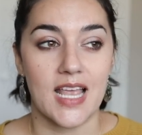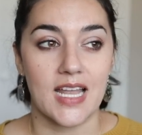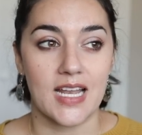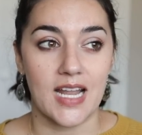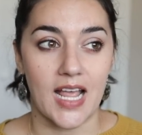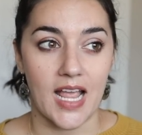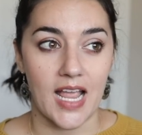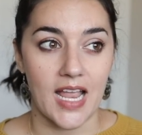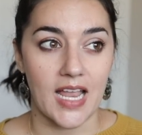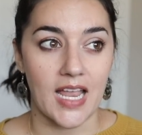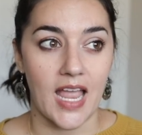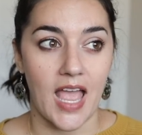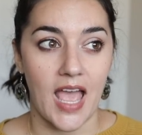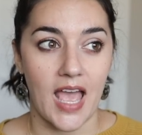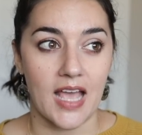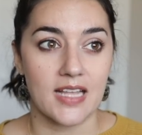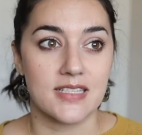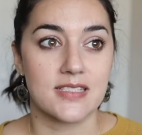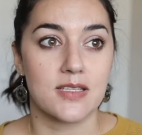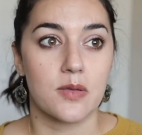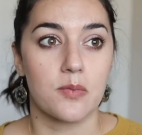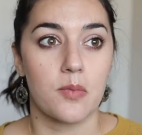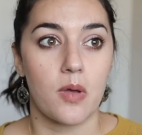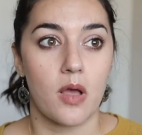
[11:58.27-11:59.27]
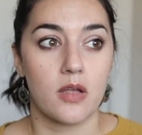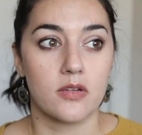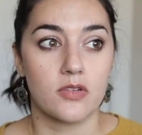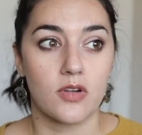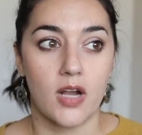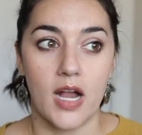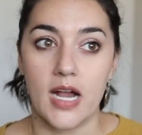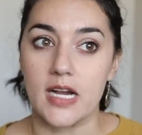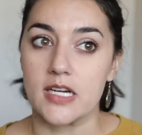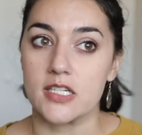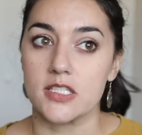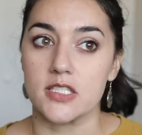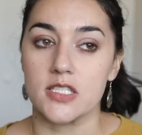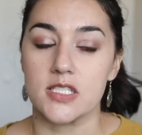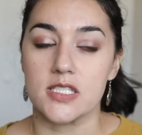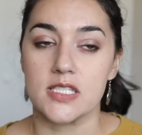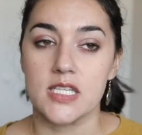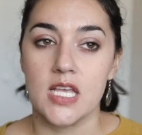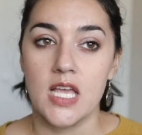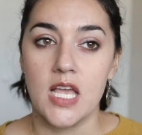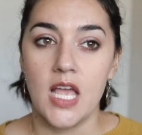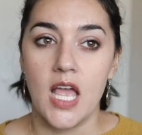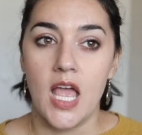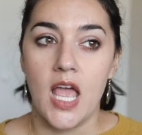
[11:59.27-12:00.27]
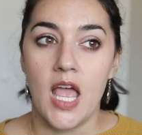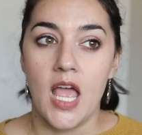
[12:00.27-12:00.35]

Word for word: and I had some on crackers